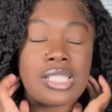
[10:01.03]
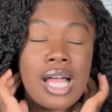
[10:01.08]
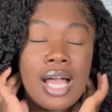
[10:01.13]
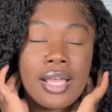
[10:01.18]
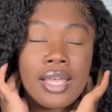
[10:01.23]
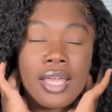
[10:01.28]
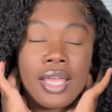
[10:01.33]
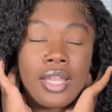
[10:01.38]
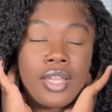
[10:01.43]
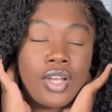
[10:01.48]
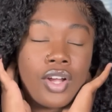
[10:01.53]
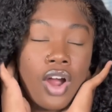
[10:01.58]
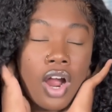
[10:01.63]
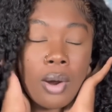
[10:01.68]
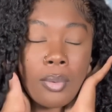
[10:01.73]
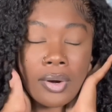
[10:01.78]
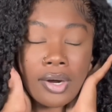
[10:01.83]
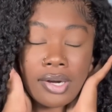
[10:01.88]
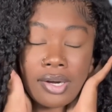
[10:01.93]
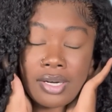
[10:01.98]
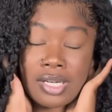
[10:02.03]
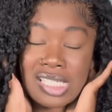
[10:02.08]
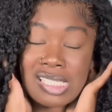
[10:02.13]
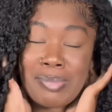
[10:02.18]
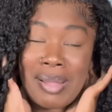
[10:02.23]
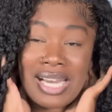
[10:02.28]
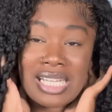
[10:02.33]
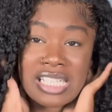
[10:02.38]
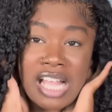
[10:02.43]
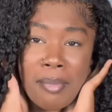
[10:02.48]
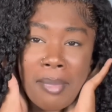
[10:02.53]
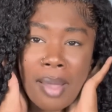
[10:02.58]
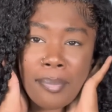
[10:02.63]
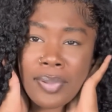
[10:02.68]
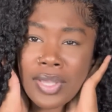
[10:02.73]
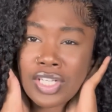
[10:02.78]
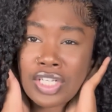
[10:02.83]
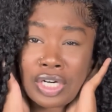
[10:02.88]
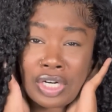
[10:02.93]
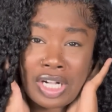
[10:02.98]
I get in the car with her, because by the time I
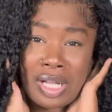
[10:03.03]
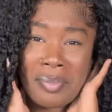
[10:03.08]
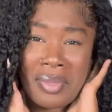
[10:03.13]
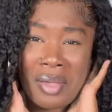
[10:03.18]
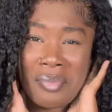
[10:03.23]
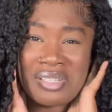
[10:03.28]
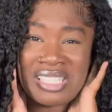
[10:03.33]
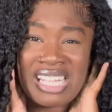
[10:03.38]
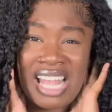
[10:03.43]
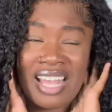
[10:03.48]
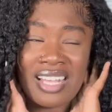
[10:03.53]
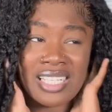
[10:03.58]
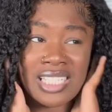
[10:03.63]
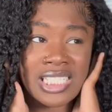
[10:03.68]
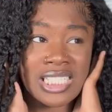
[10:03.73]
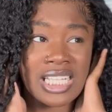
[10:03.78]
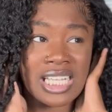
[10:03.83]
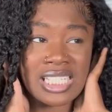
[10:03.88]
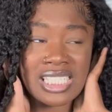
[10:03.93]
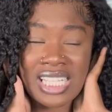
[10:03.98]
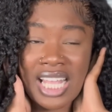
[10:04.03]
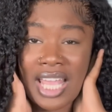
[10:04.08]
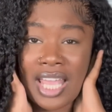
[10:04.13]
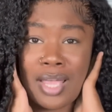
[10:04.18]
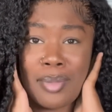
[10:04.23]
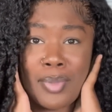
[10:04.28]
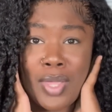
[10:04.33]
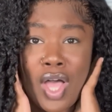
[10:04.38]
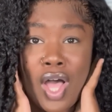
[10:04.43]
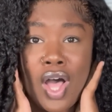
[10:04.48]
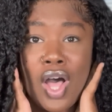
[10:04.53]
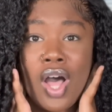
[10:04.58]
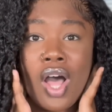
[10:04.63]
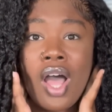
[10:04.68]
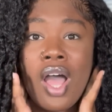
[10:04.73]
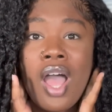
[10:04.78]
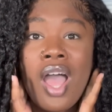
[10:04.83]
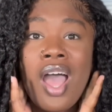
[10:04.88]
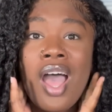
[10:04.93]
picked her up, it was like 6 a.m., y'all.